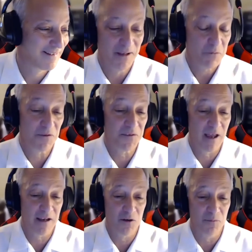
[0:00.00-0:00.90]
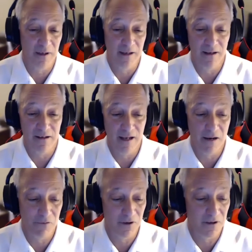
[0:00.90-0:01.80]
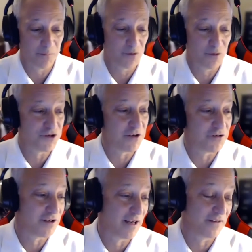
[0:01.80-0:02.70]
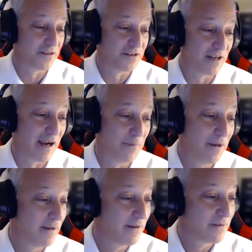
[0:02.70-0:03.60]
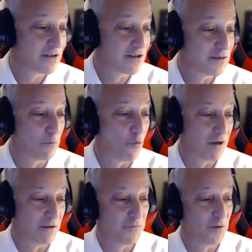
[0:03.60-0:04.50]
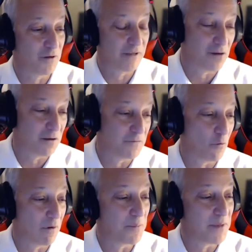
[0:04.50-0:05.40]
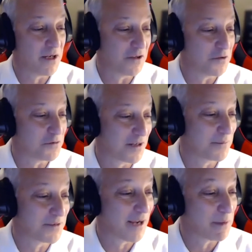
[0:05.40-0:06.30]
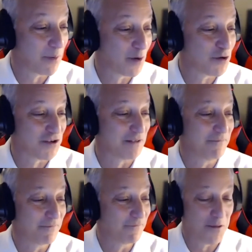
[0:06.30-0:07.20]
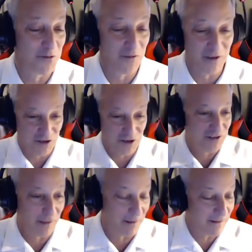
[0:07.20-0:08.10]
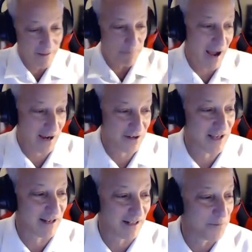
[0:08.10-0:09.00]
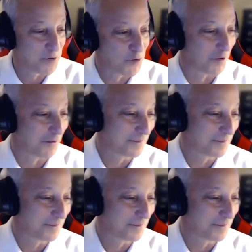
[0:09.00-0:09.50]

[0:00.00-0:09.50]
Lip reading: Well, thank you, Michele. I really appreciate you taking the time. This has been wonderful, and I look forward to meeting you sometime in person rather than just in a box on a computer.